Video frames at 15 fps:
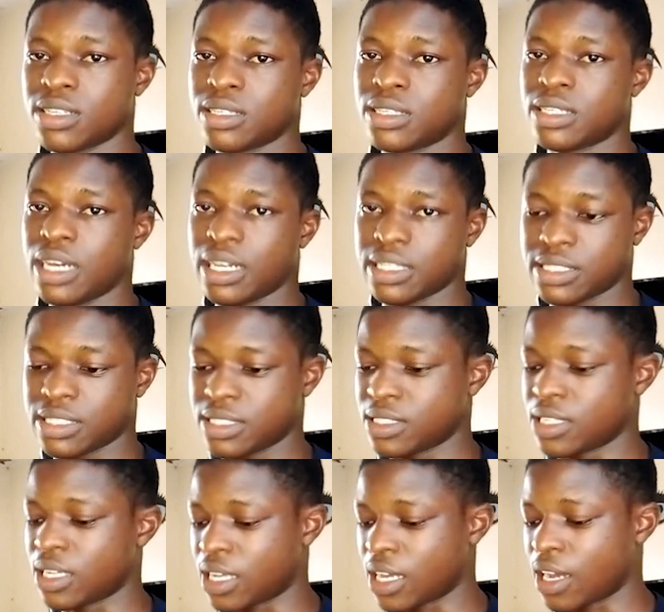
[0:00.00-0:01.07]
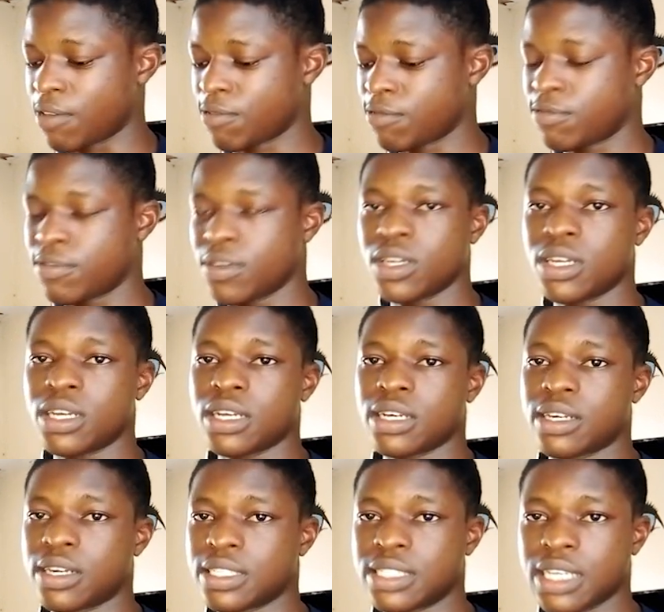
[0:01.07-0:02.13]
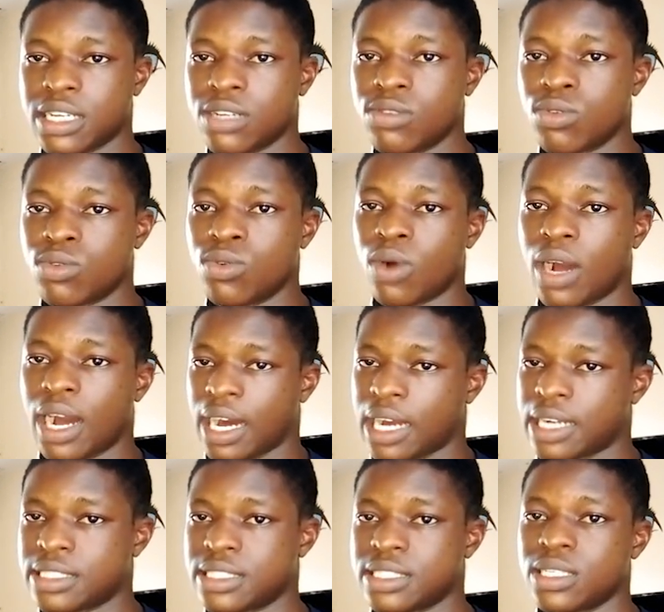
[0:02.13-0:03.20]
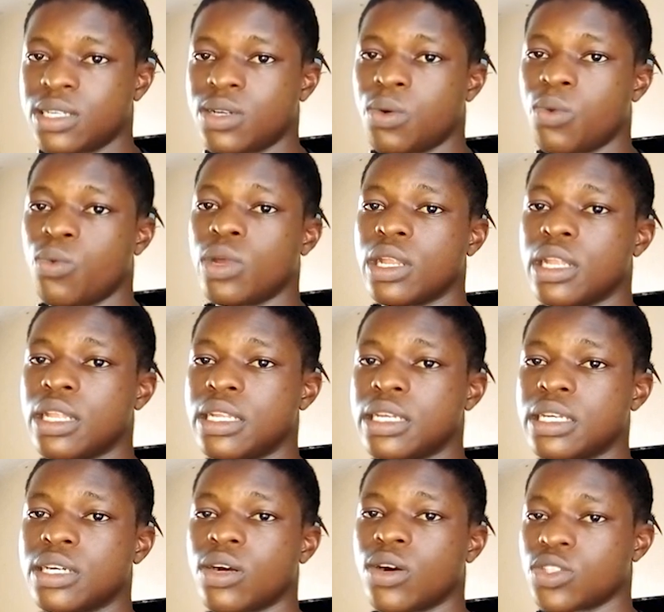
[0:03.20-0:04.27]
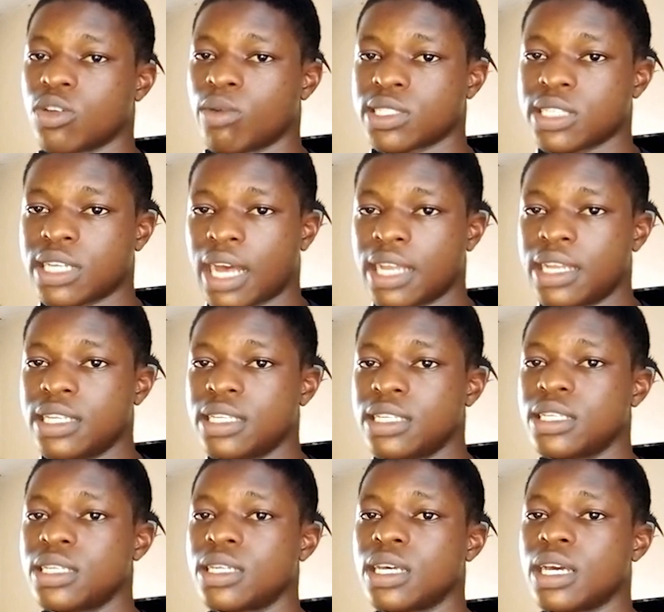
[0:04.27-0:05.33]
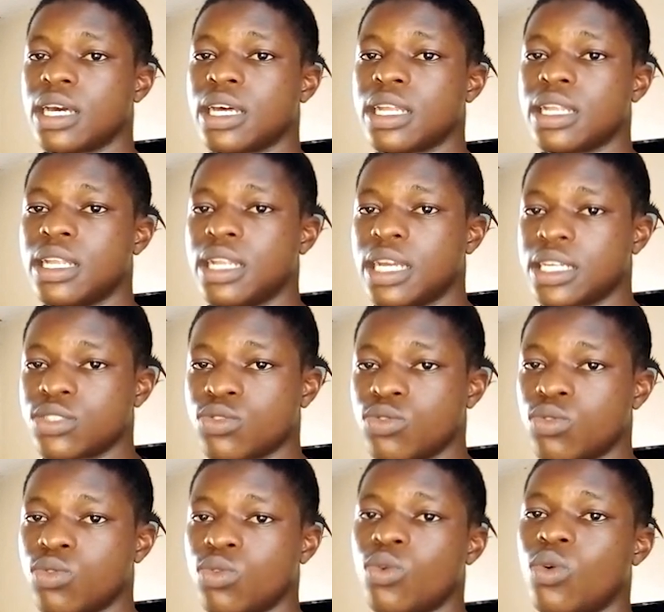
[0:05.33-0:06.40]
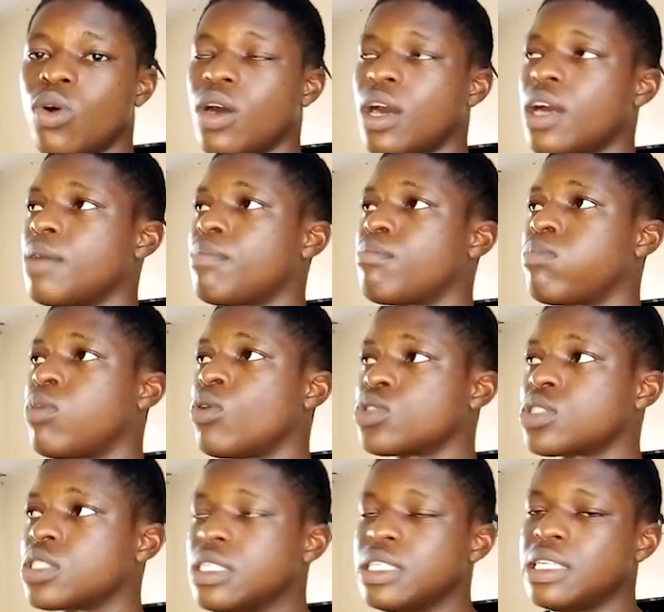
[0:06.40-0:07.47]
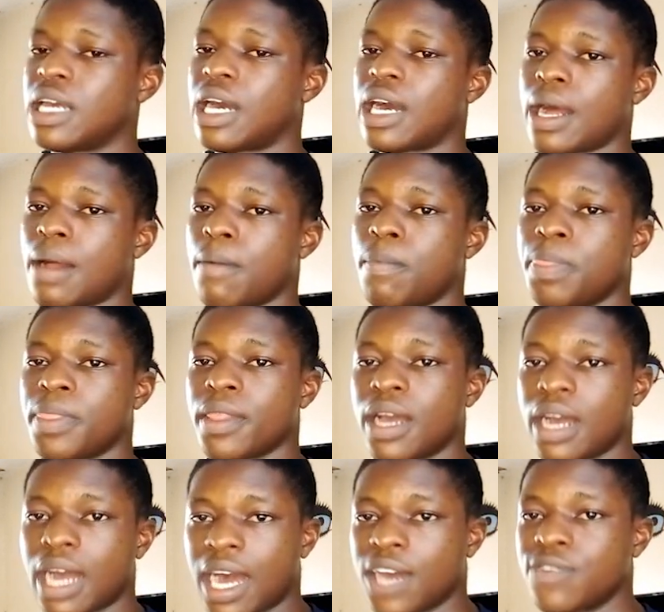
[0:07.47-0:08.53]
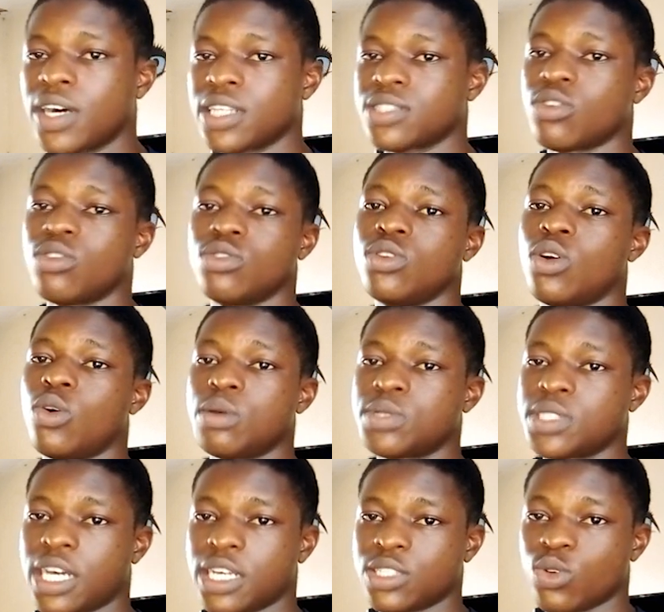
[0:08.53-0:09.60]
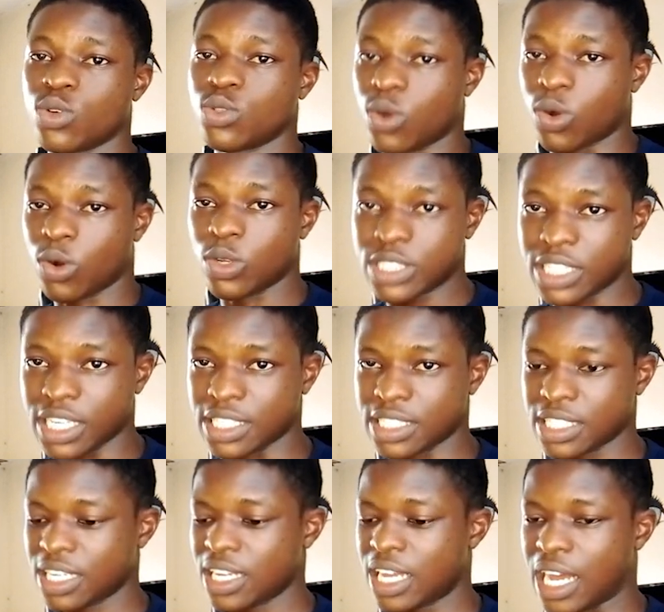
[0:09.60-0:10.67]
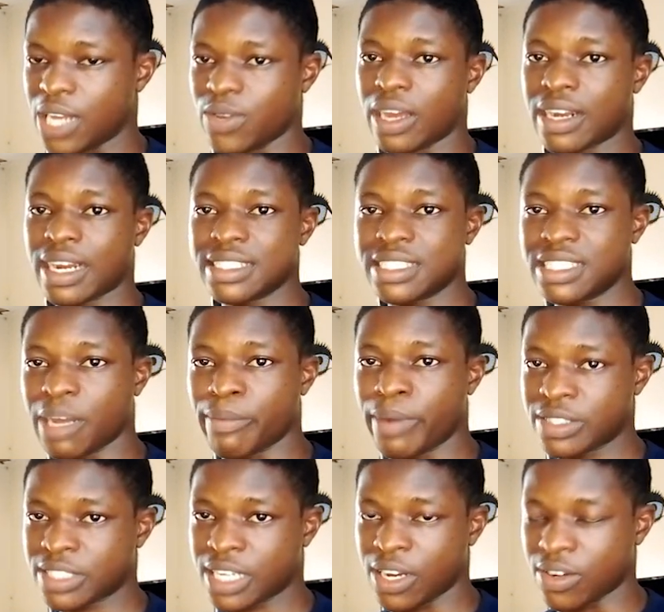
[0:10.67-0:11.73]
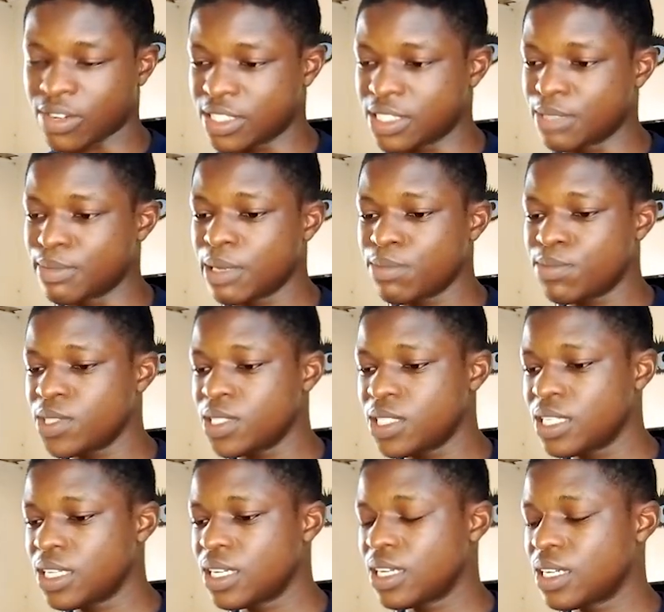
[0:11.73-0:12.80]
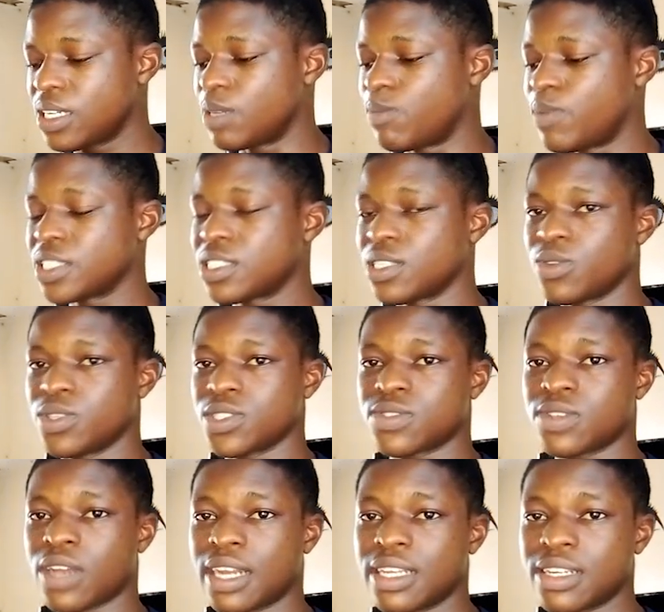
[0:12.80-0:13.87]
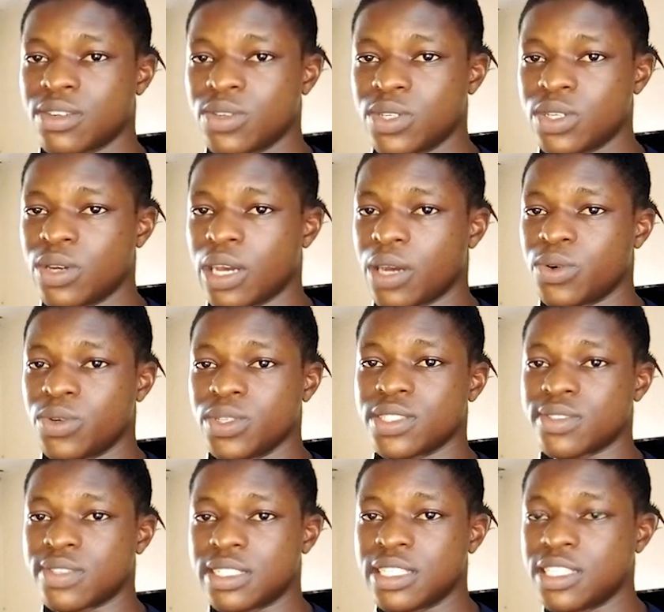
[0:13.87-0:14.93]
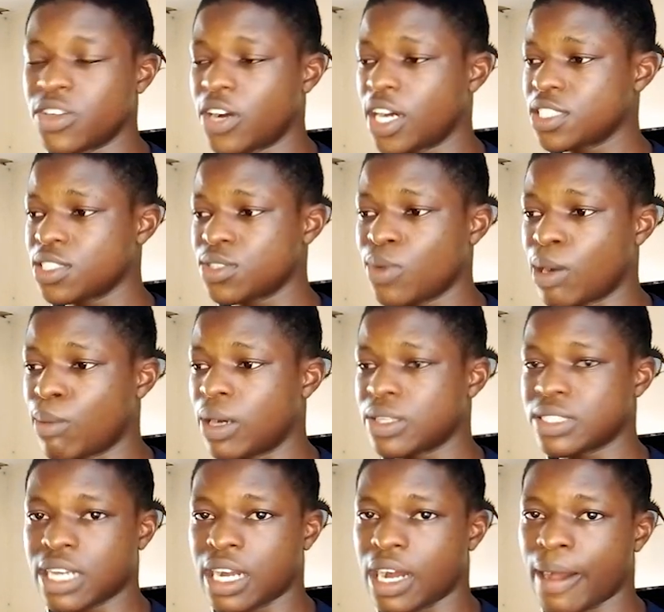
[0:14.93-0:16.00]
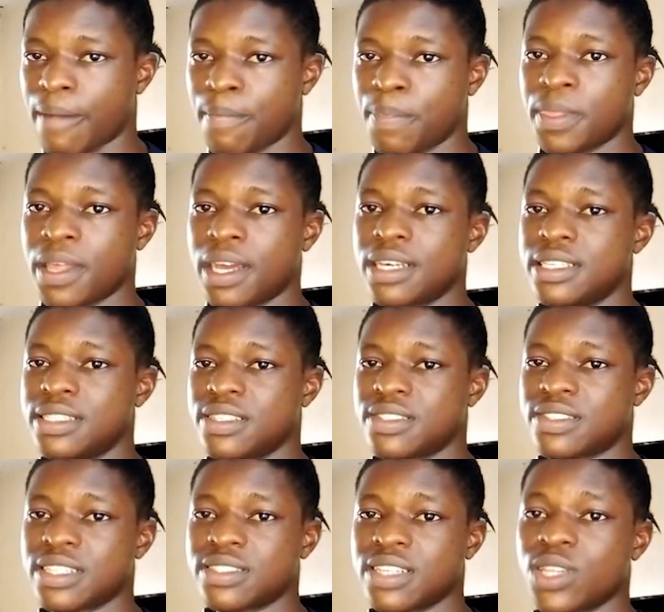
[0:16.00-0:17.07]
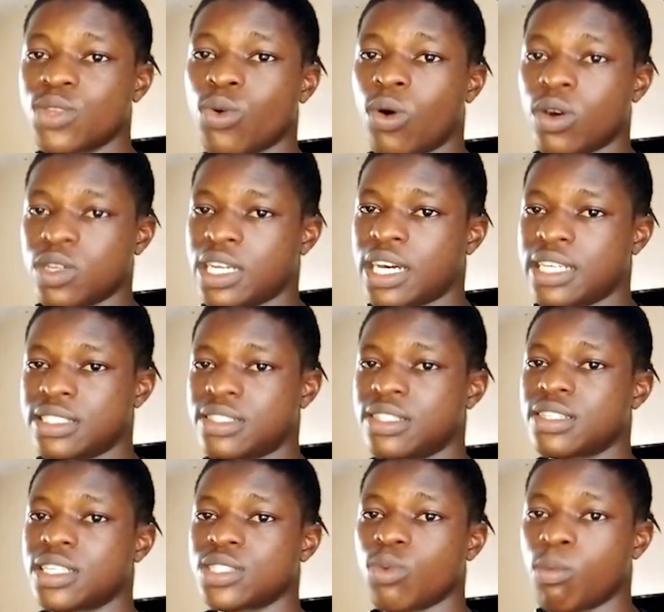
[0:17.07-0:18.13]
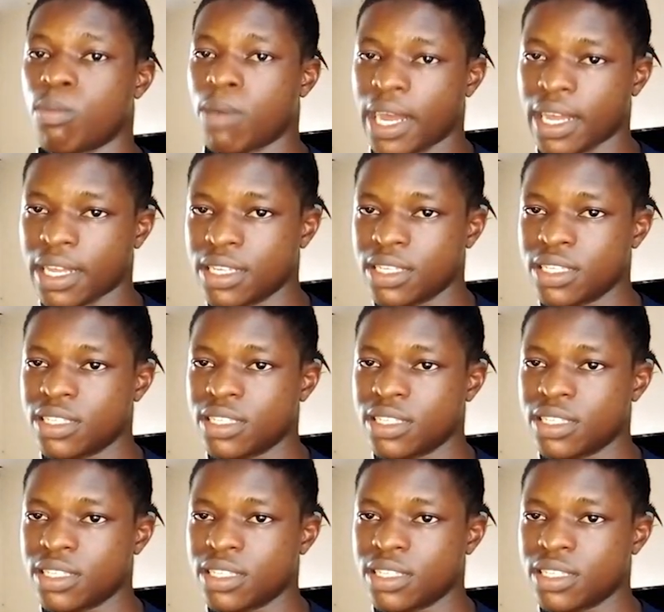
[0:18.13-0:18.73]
that have created Google ads will automatically let Google post their advert on your website, on your content, and you are writing about car already. Maybe the person who is reading your article about car is interested to order, is interested to buy.